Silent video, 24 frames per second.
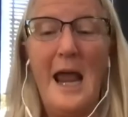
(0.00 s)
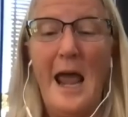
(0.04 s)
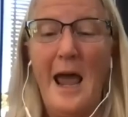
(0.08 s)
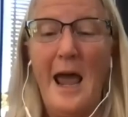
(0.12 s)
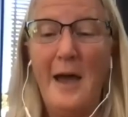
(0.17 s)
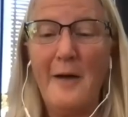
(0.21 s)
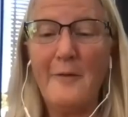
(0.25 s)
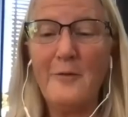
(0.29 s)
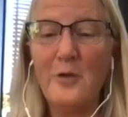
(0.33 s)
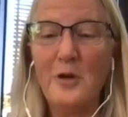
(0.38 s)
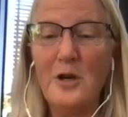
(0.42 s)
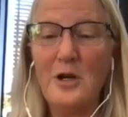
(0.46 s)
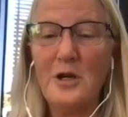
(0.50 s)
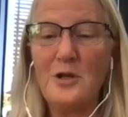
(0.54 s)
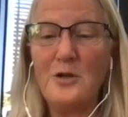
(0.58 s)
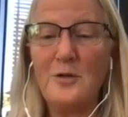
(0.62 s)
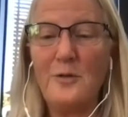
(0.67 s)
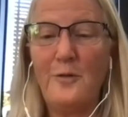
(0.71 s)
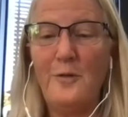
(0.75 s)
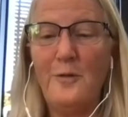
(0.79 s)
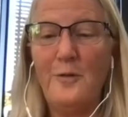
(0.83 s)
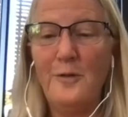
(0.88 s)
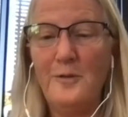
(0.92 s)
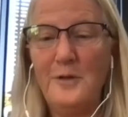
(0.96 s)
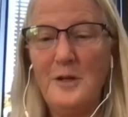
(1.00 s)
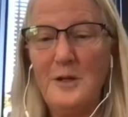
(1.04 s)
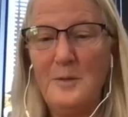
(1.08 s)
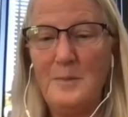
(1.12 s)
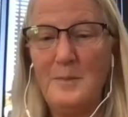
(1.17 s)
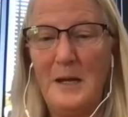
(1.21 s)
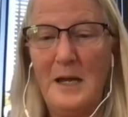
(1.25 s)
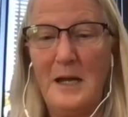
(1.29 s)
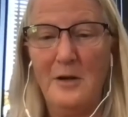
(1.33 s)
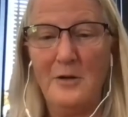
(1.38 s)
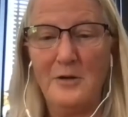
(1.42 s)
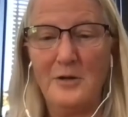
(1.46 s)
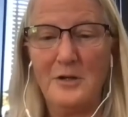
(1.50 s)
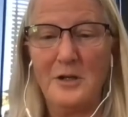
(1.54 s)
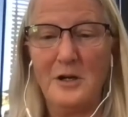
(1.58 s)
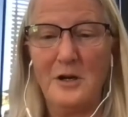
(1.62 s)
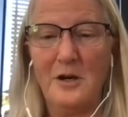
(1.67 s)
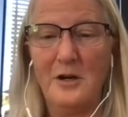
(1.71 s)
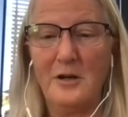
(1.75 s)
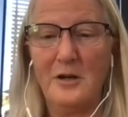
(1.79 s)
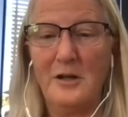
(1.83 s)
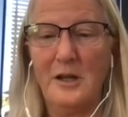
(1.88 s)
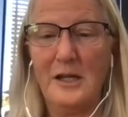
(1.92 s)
average 50-pound dog,